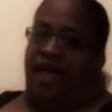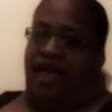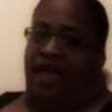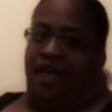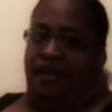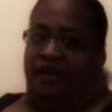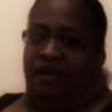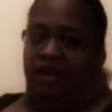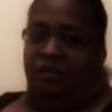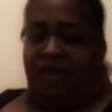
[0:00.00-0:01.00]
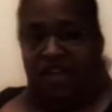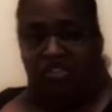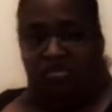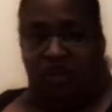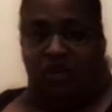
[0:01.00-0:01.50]
and
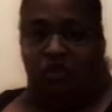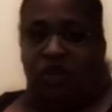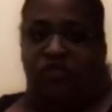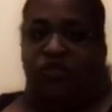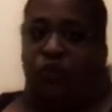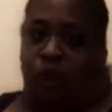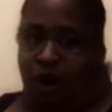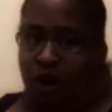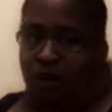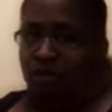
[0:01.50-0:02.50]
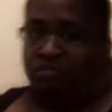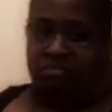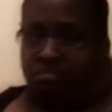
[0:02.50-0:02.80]
measuring with the wrong